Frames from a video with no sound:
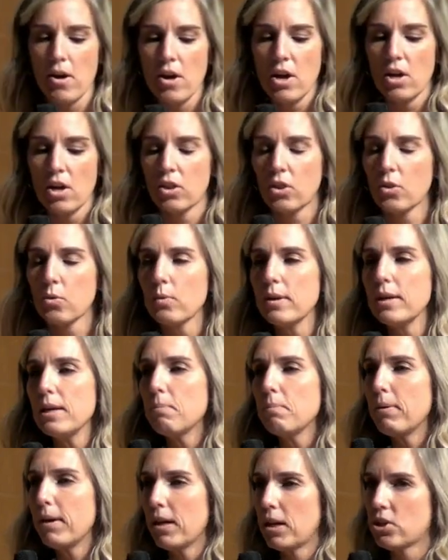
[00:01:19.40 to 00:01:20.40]
three
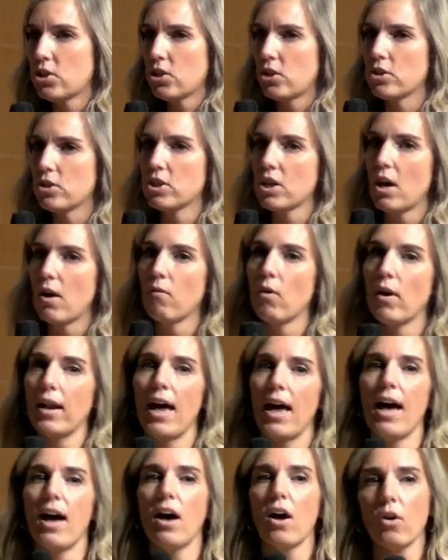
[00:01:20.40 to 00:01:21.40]
pictures of what a
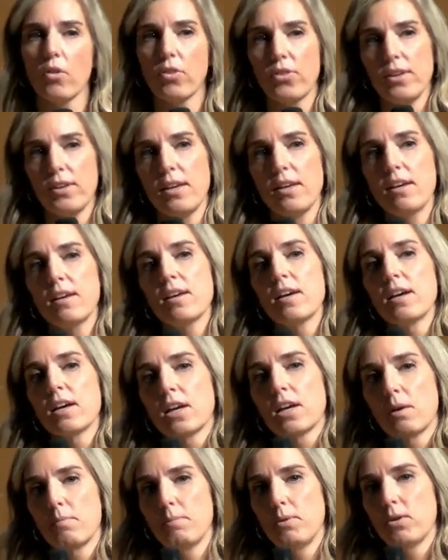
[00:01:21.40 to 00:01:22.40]
healthy
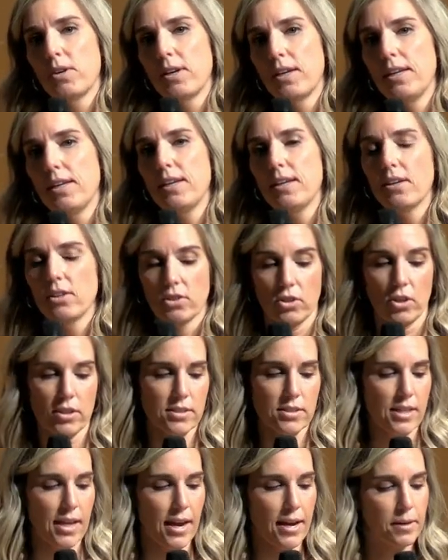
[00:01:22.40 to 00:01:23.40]
community looks
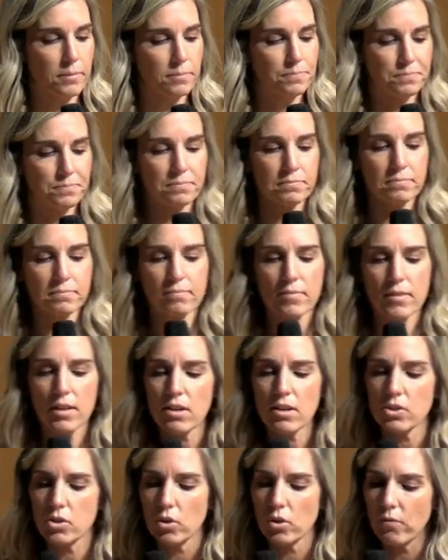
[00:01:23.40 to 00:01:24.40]
like.
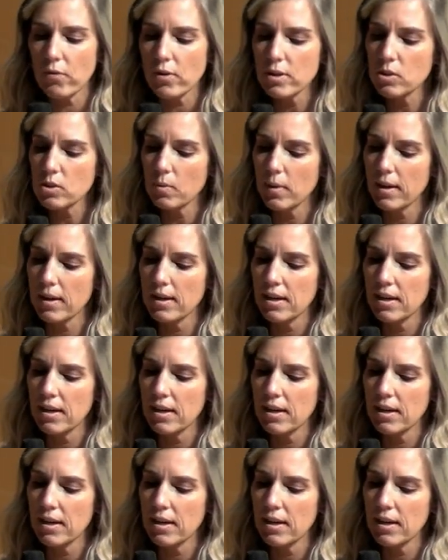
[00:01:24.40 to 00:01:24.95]
So the first one